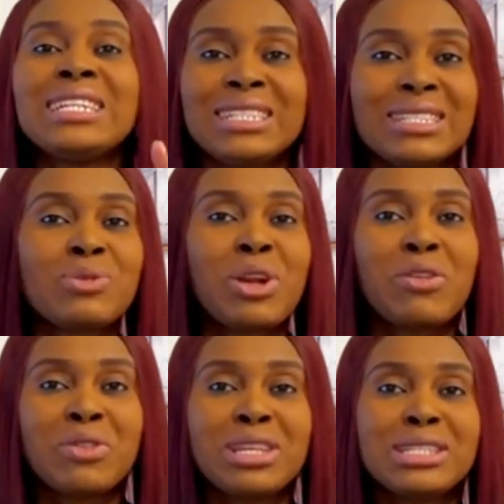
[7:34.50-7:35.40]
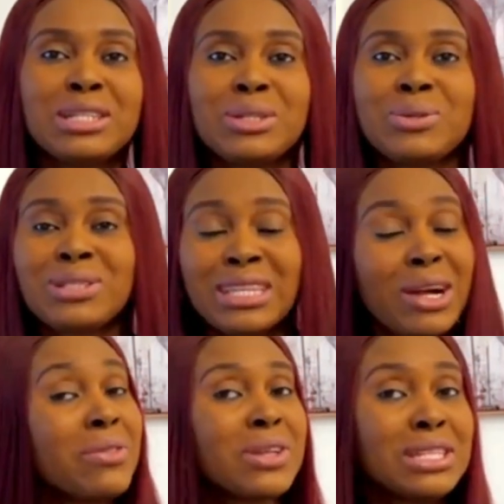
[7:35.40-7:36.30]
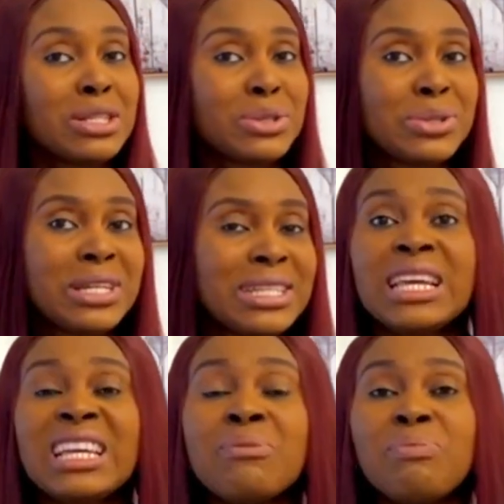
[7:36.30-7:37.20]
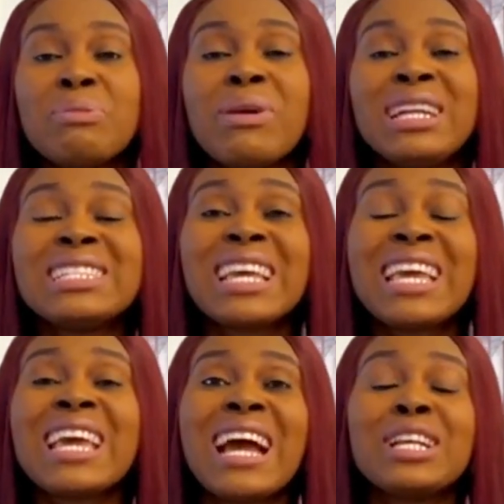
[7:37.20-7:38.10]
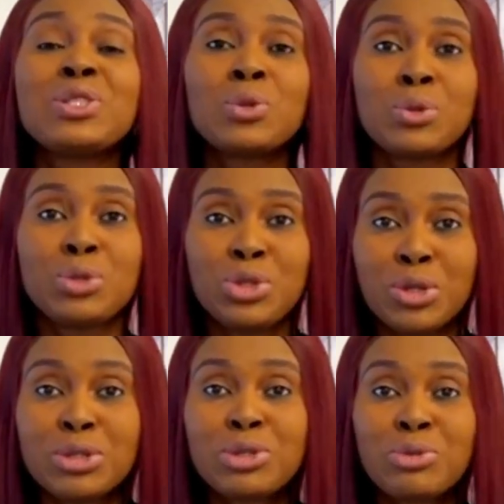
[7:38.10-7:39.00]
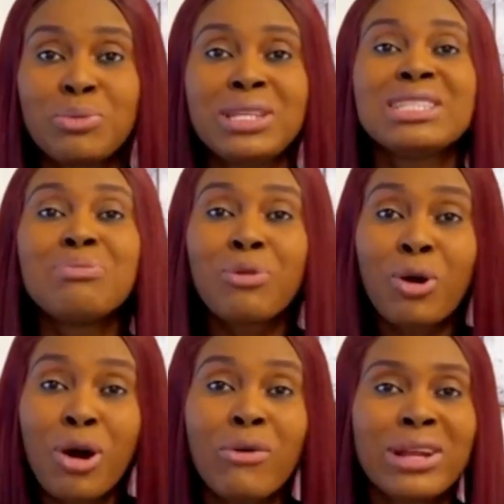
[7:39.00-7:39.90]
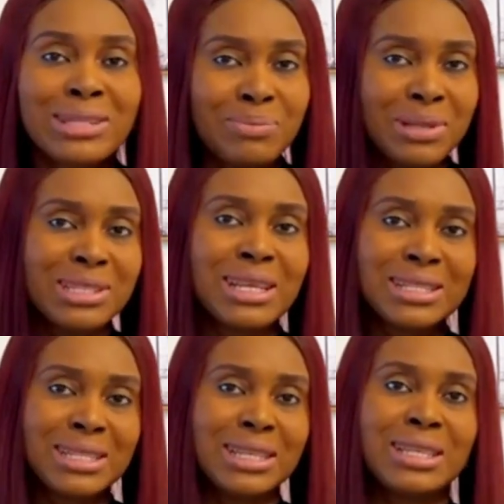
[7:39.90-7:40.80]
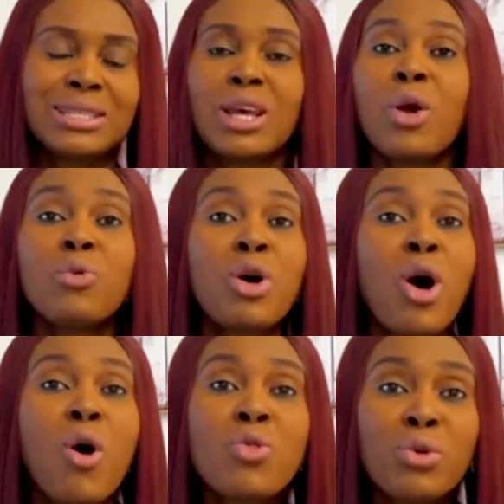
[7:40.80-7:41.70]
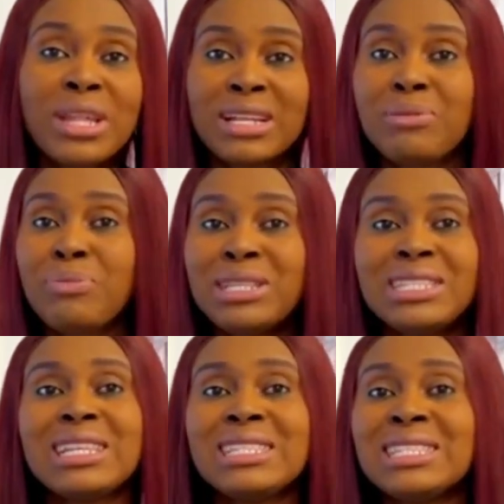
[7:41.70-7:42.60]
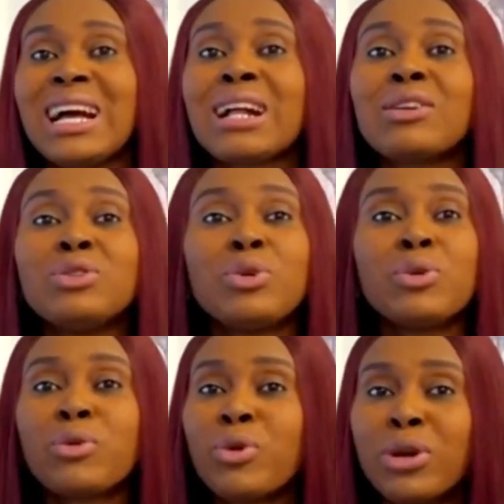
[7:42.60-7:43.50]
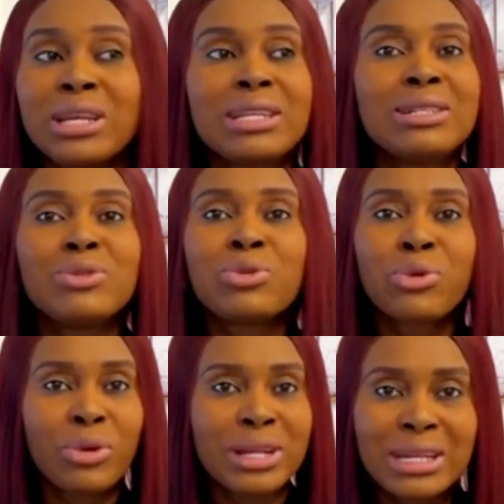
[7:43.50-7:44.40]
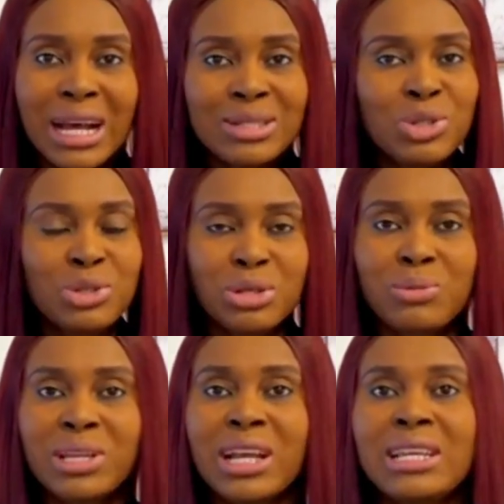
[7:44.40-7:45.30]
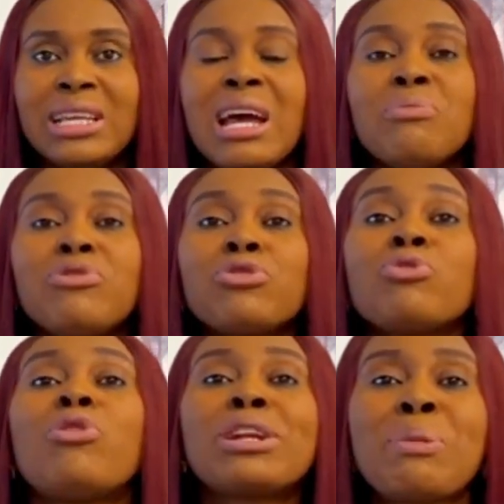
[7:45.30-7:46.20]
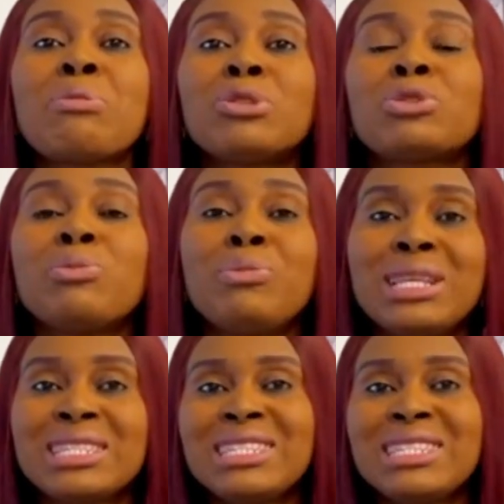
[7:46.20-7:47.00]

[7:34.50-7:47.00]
This is one of the things they do. The second thing they do is they implement AI solutions to meet current business needs. We all know that businesses are, you know, going, you know, growing astronomically and to, for people to meet